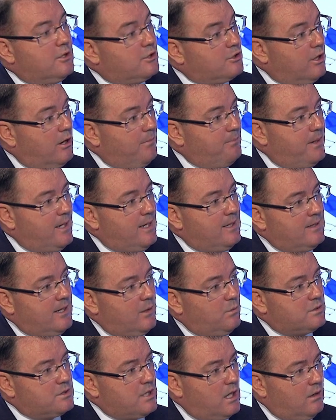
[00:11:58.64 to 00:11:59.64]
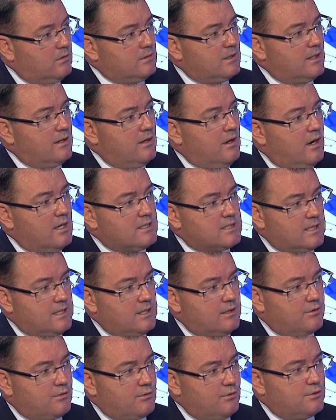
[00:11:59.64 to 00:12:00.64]
the top end, that was holding
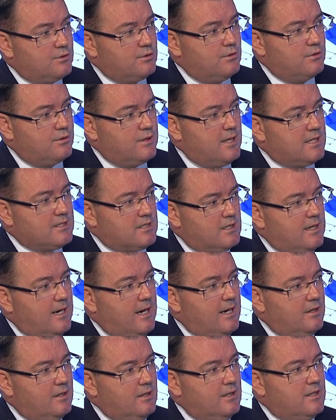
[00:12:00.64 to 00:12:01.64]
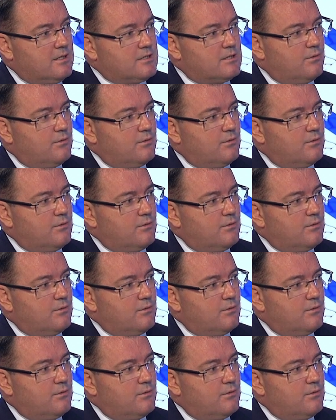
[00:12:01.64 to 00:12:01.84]
nicely through 2018 as